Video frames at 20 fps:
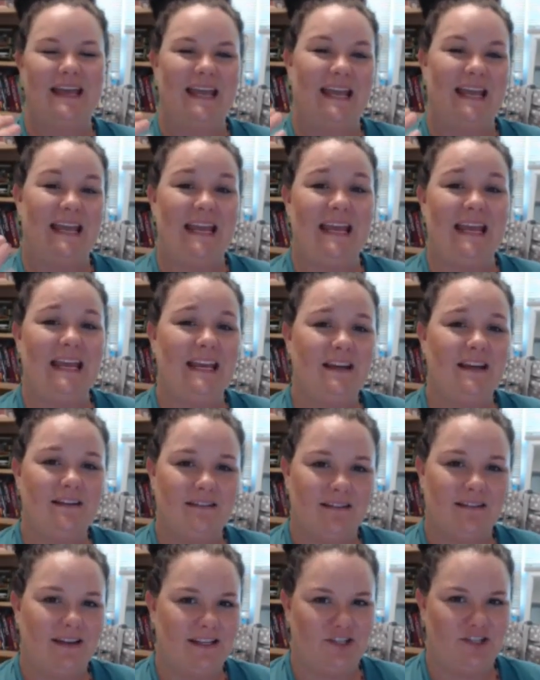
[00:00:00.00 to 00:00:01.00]
E
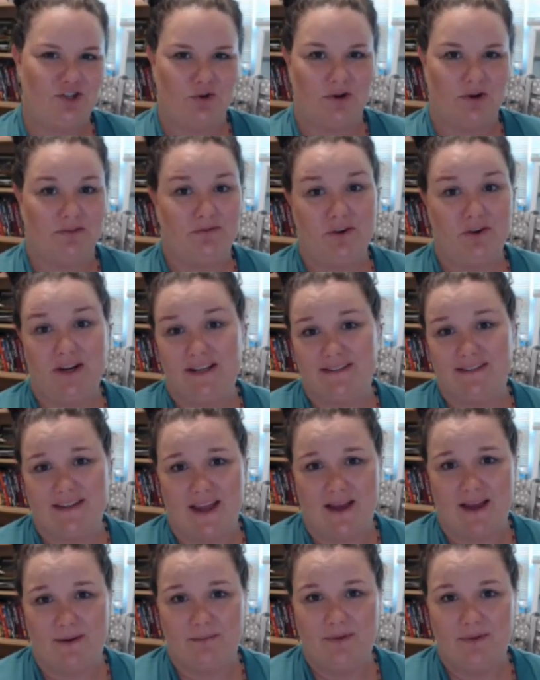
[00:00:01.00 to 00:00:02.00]
is short for
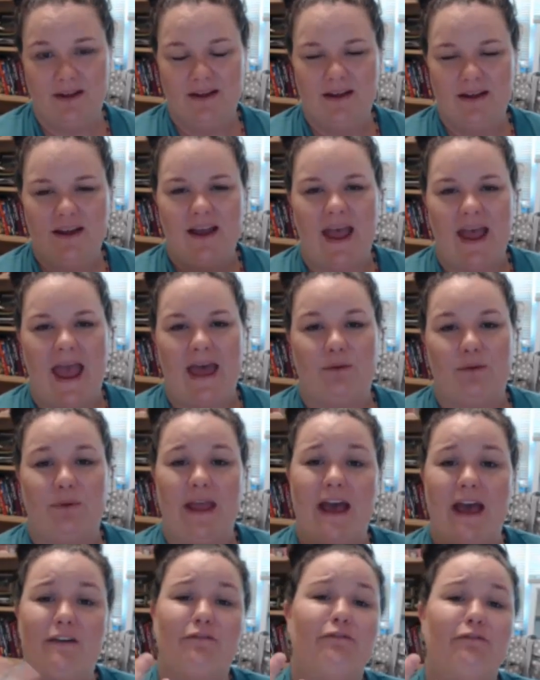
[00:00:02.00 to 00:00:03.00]
exam, and we
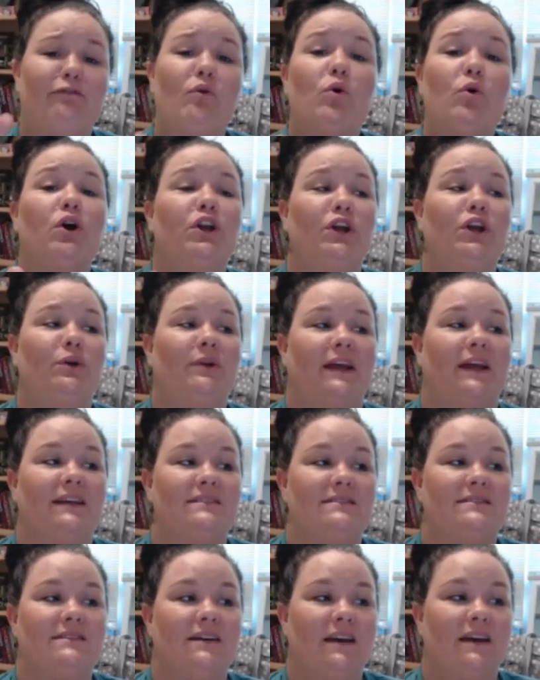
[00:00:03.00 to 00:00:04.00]
have 4
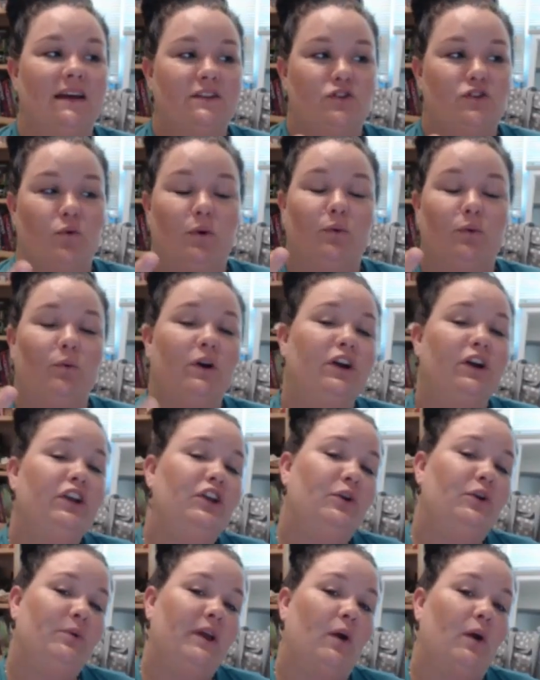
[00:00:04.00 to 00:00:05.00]
units. So when we're in
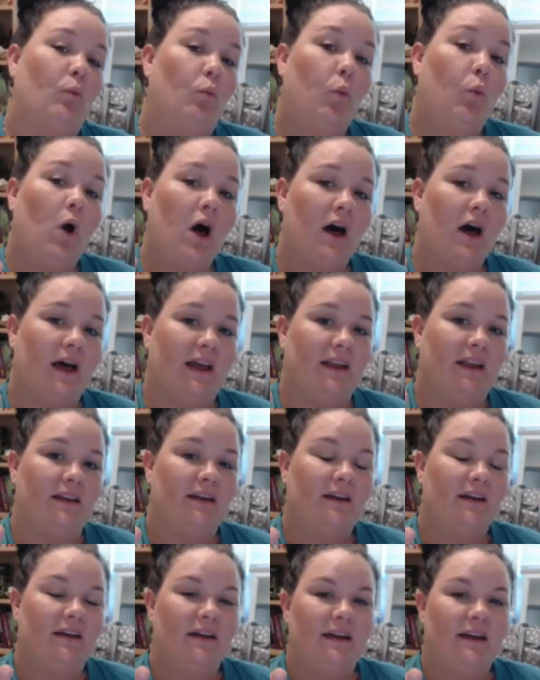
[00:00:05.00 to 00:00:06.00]
unit 1,
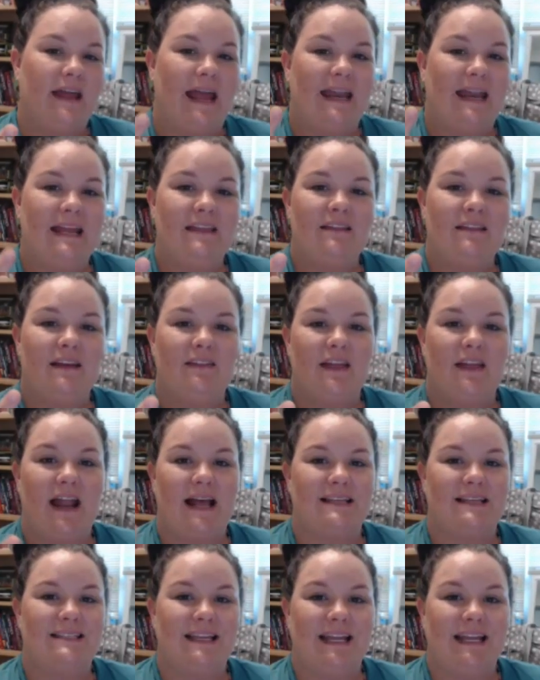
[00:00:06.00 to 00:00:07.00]
anything that
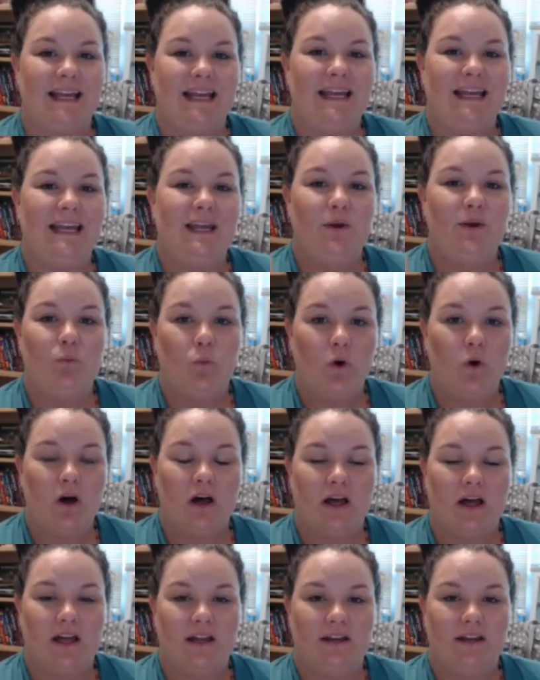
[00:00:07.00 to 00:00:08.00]
has an
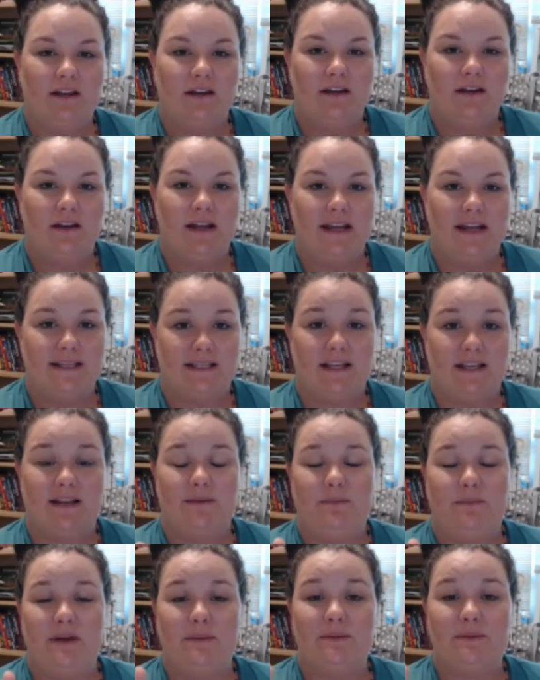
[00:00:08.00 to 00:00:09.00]
E1 is going to
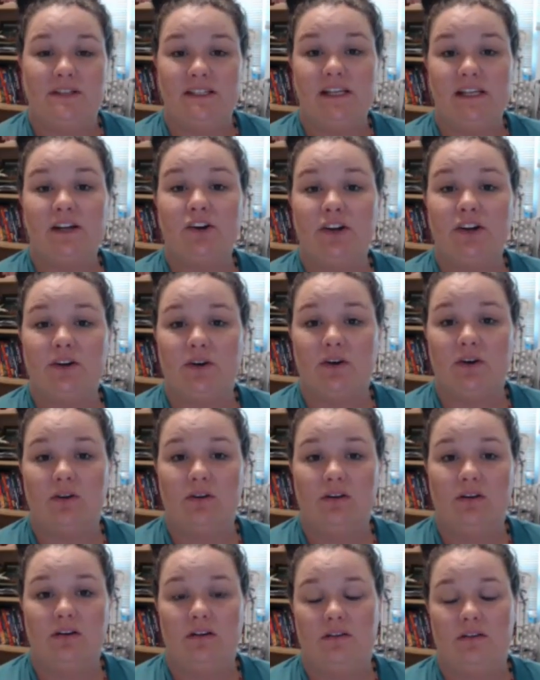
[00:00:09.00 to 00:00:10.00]
be
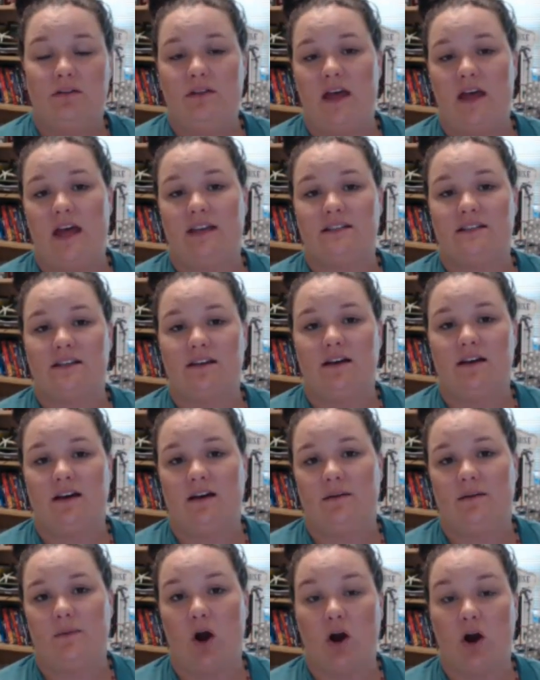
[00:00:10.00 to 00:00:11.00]
material that
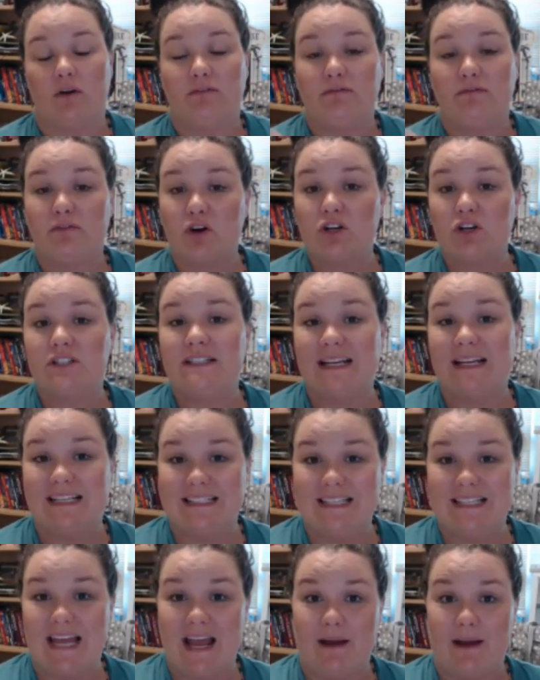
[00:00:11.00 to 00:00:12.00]
our first
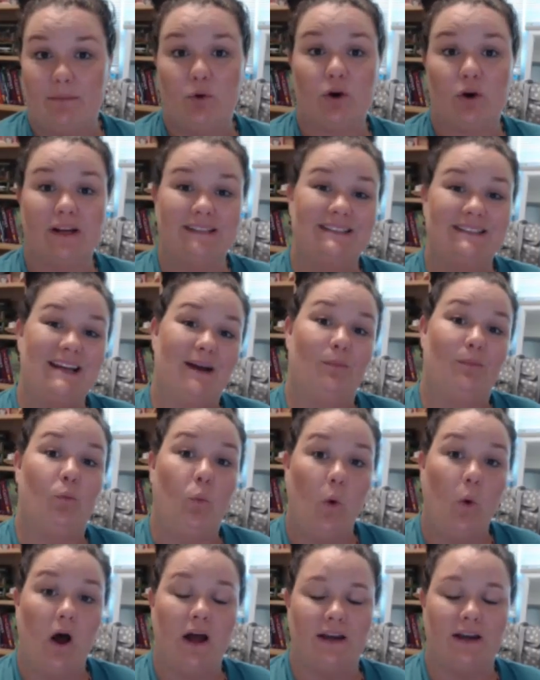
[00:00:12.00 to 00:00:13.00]
exam or exam
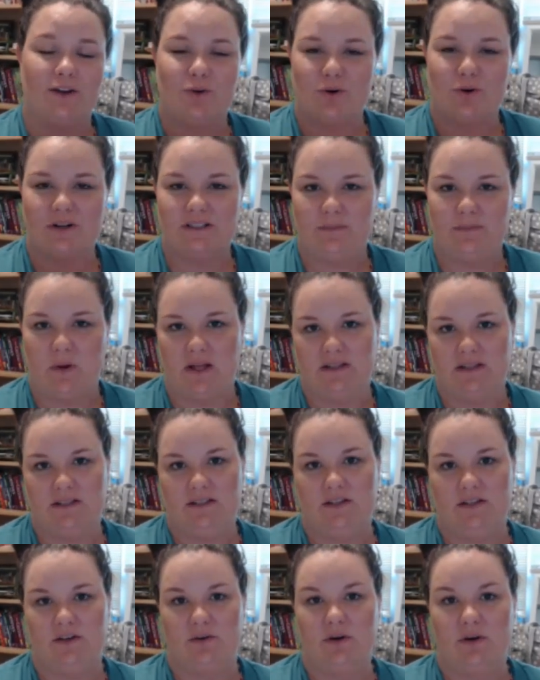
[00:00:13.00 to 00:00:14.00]
1 corresponds
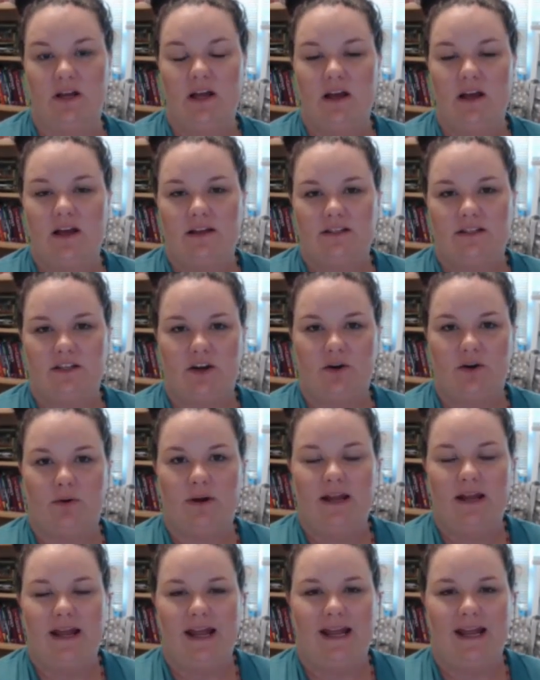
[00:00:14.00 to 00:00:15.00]
to. So
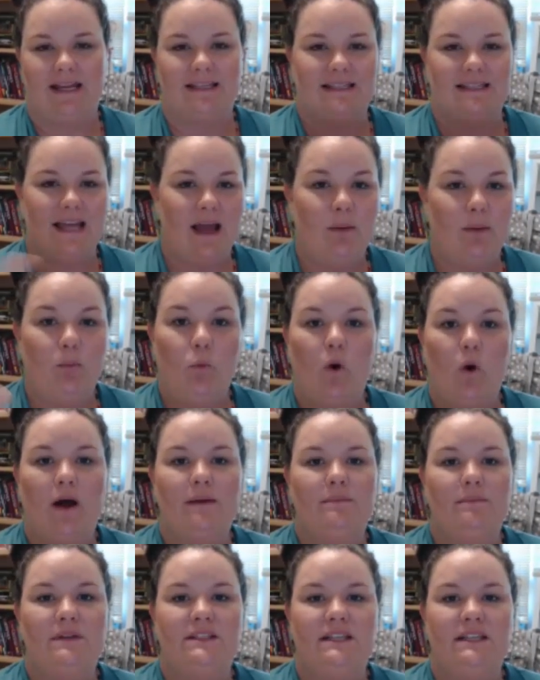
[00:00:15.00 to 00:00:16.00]
exam
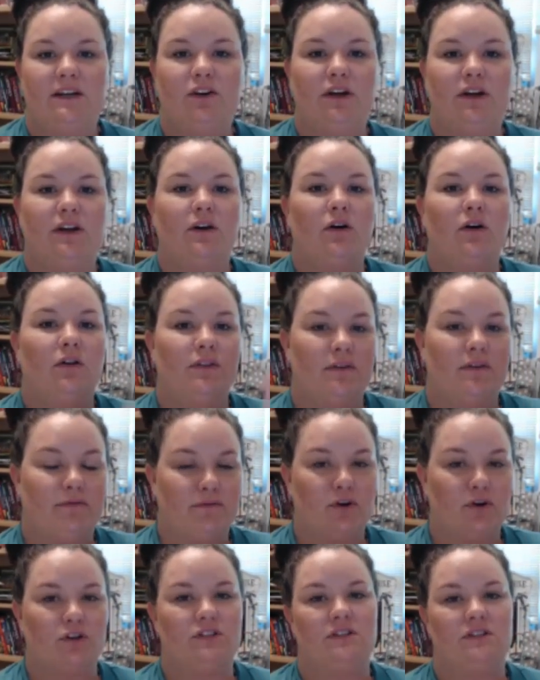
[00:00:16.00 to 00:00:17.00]
1 material, the
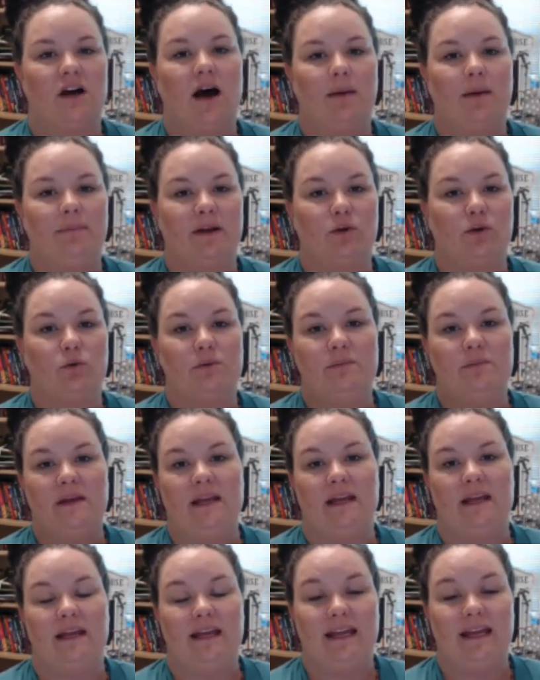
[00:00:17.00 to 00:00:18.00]
first topic would
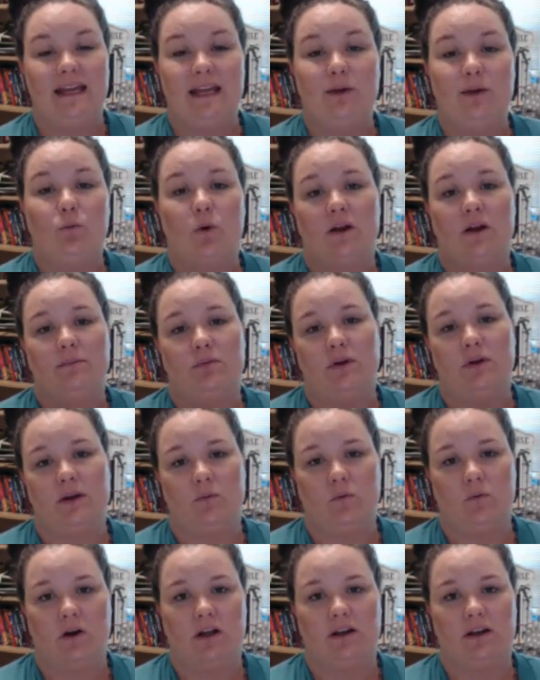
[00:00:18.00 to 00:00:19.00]
be
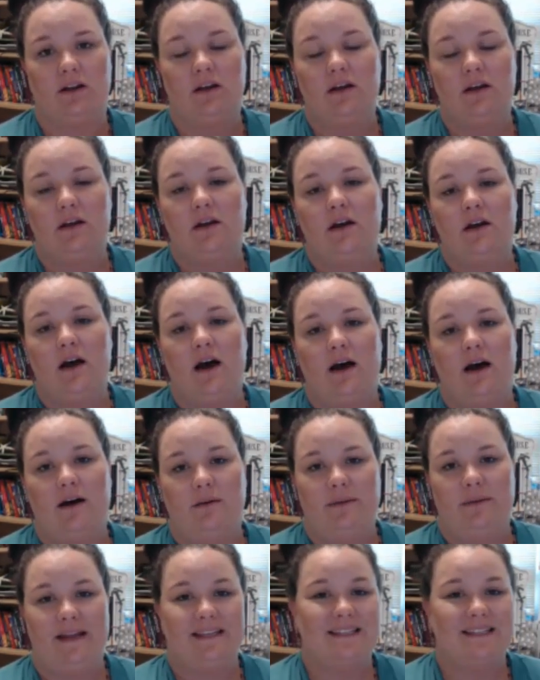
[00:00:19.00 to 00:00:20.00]
E1.1.
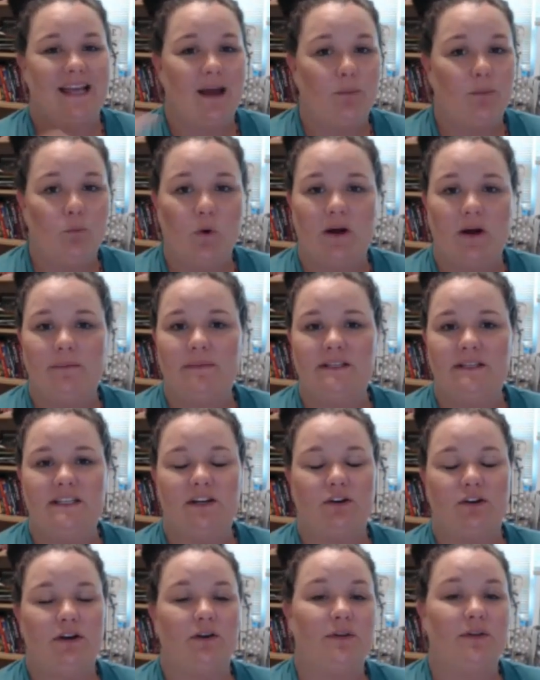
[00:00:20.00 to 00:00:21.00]
Exam 1
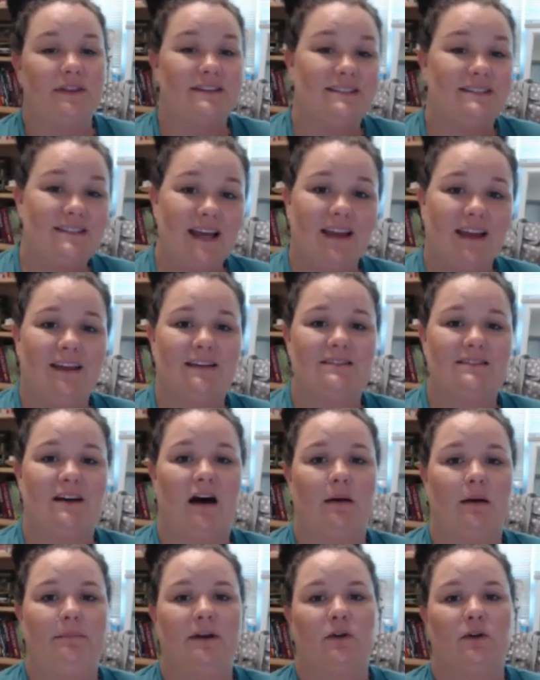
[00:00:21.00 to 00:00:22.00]
material, the second
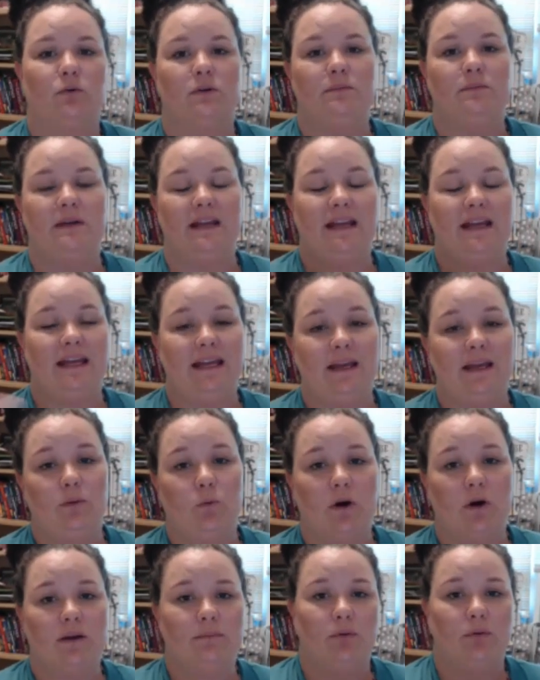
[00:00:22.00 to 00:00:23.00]
topic would be
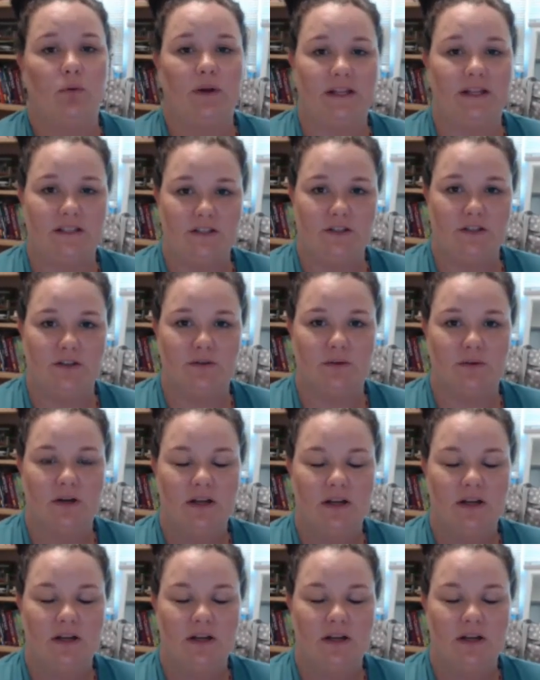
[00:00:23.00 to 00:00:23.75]
E1.2,